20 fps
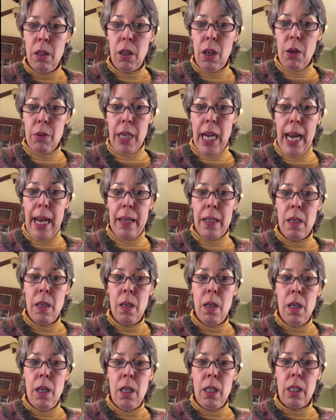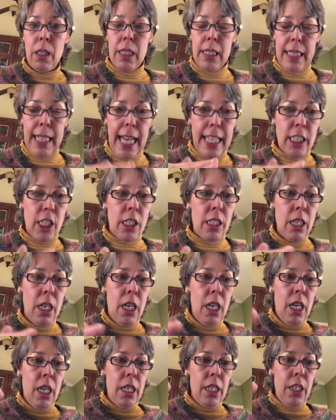Okay? Because that's,
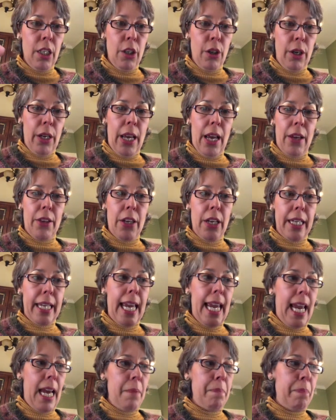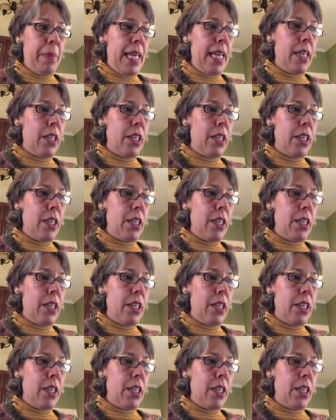you, you can't be,